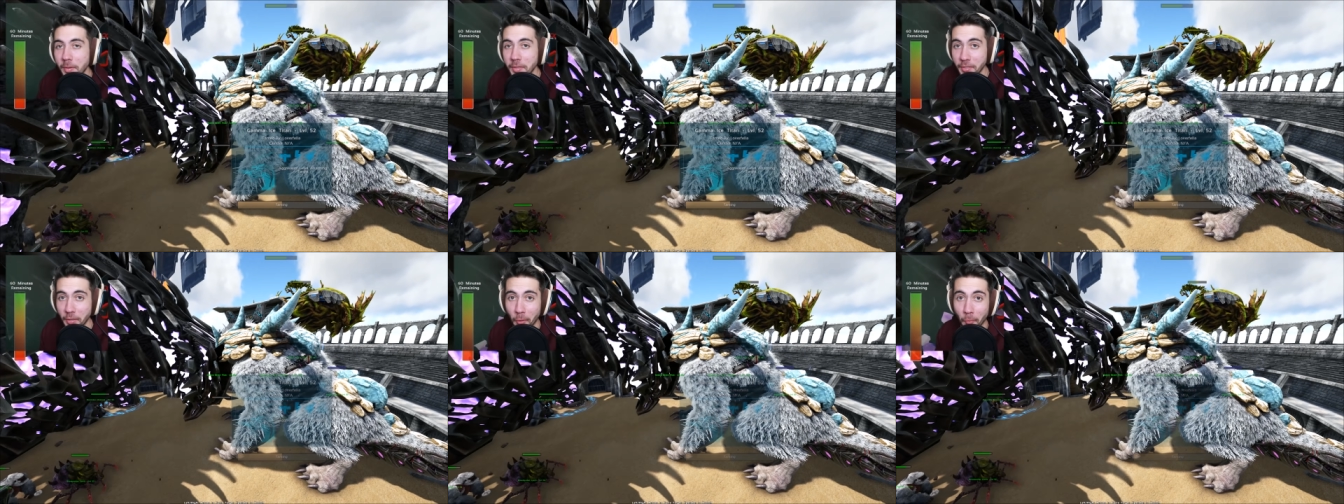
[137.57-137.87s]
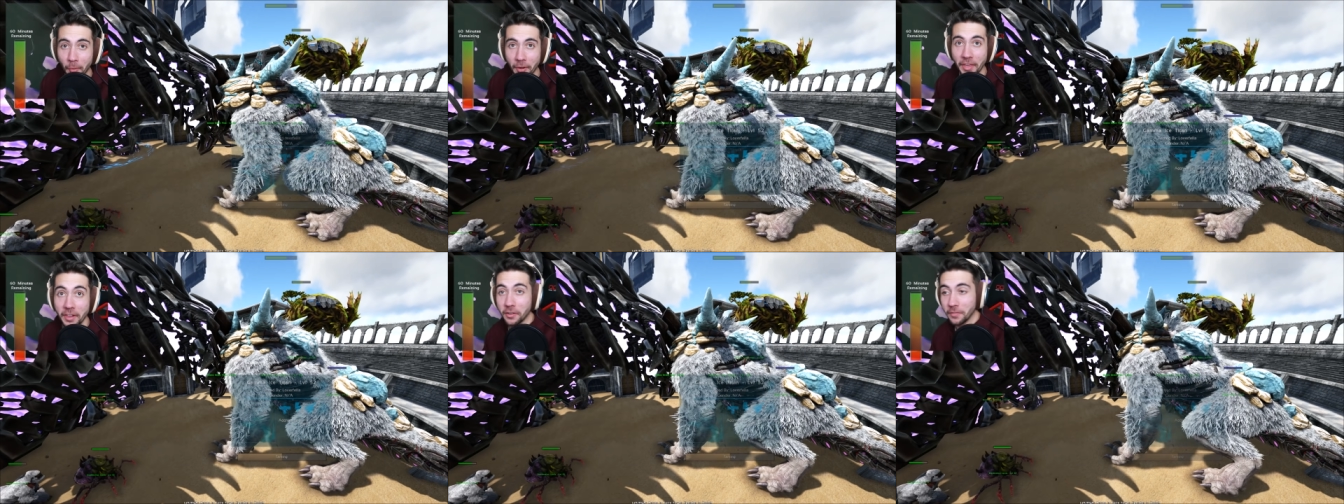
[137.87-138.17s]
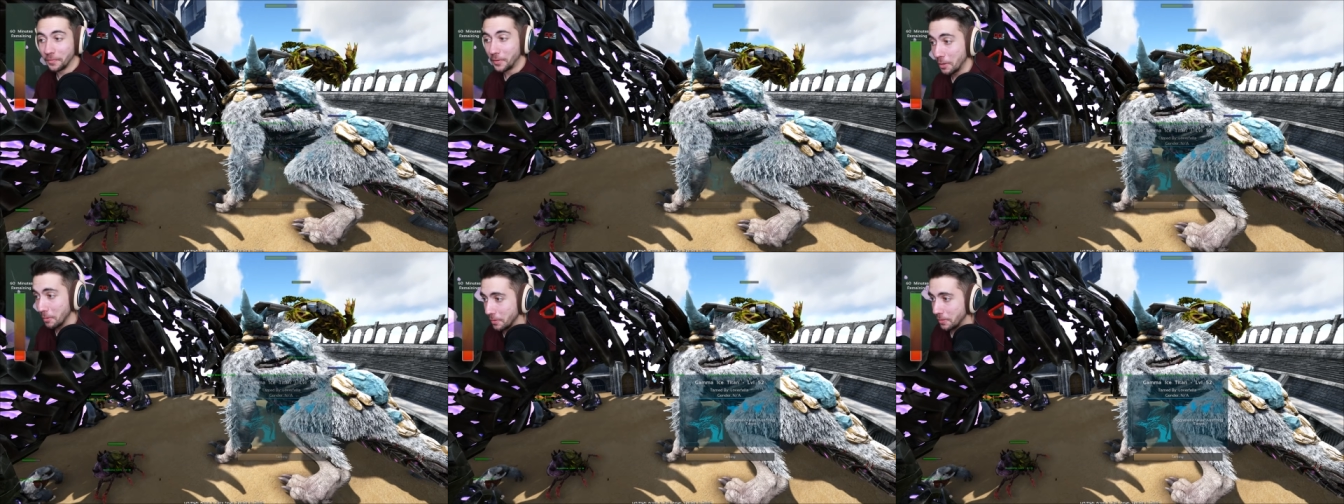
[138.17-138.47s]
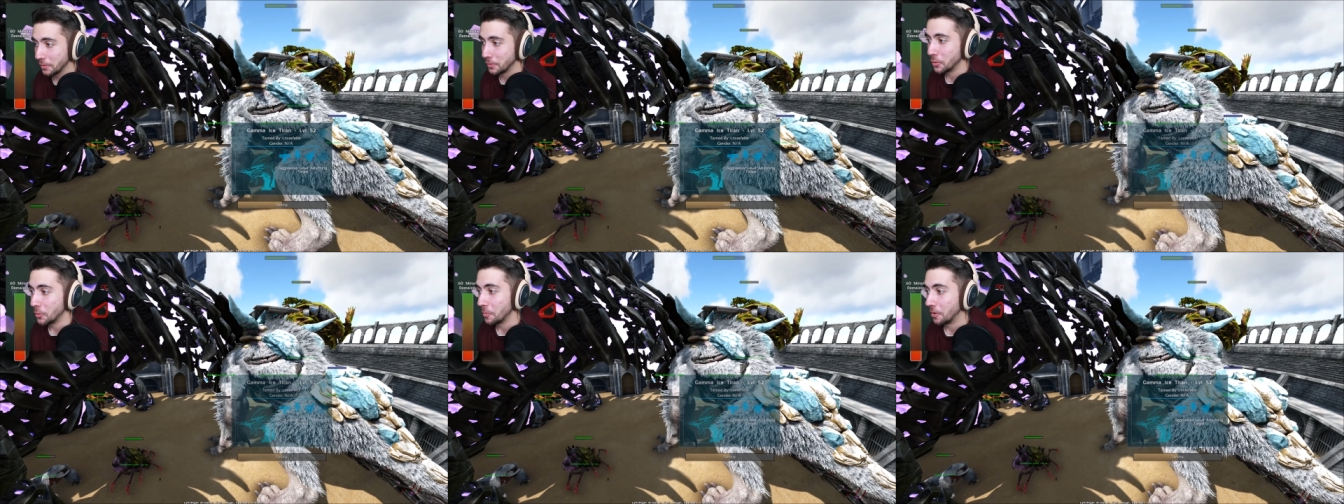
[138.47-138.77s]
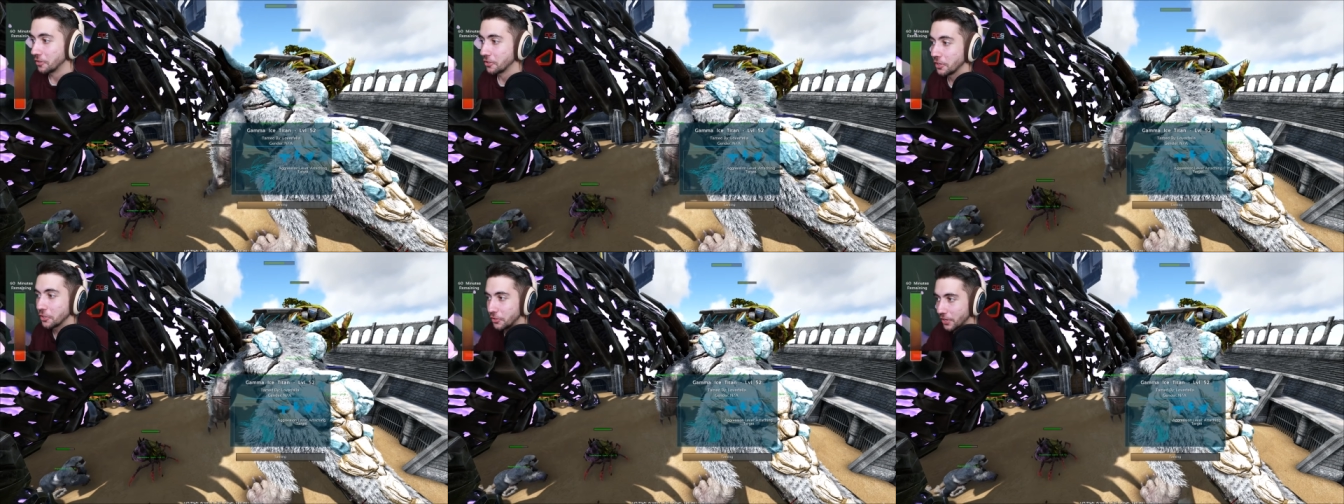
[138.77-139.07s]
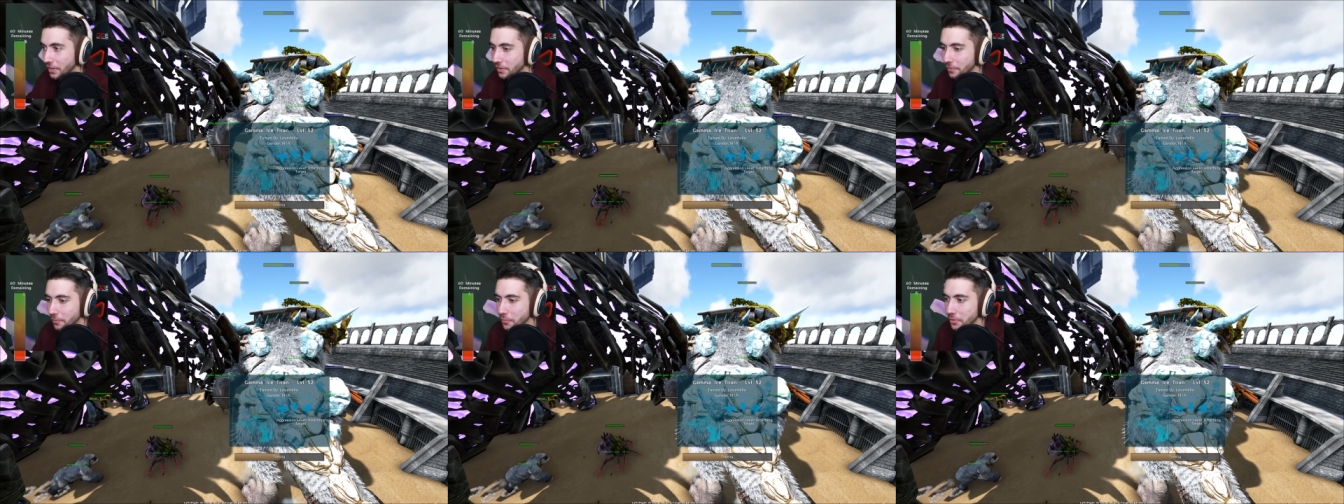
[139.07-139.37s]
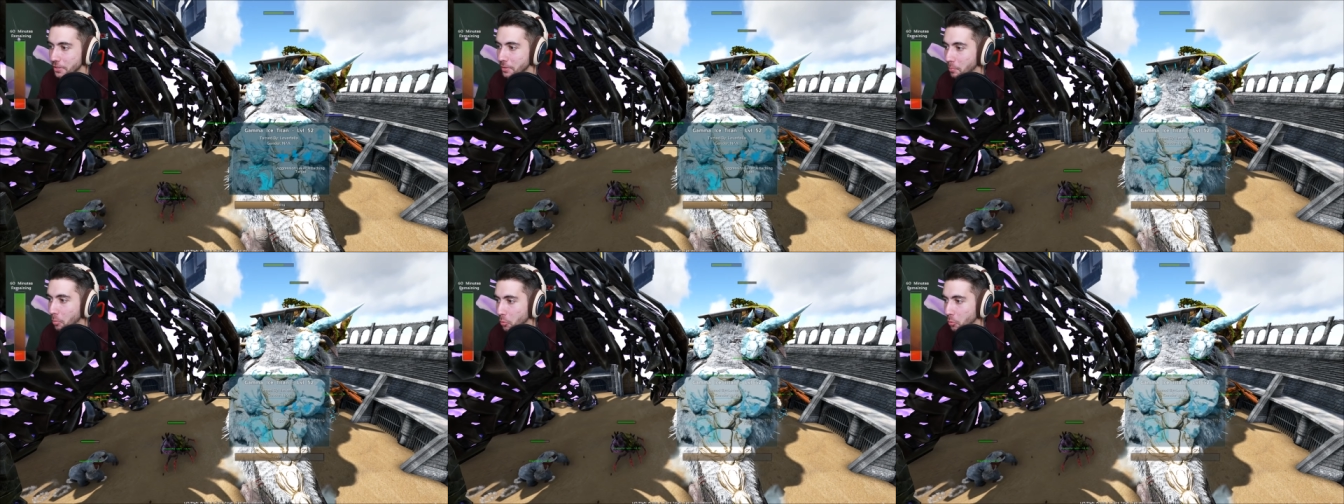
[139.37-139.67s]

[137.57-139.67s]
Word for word: because I don't want to interfere with it too much. I just had to free